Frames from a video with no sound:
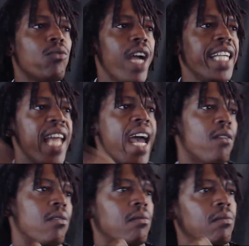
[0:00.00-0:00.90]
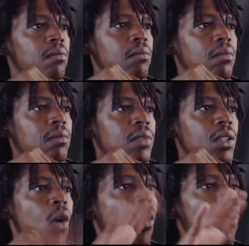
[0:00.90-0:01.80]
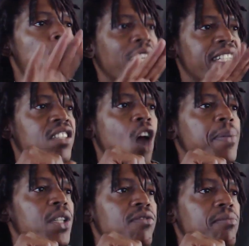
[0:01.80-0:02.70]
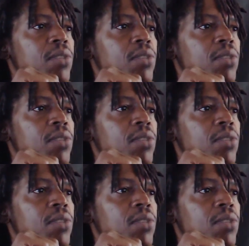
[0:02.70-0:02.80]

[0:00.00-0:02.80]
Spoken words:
right now. What is stopping you from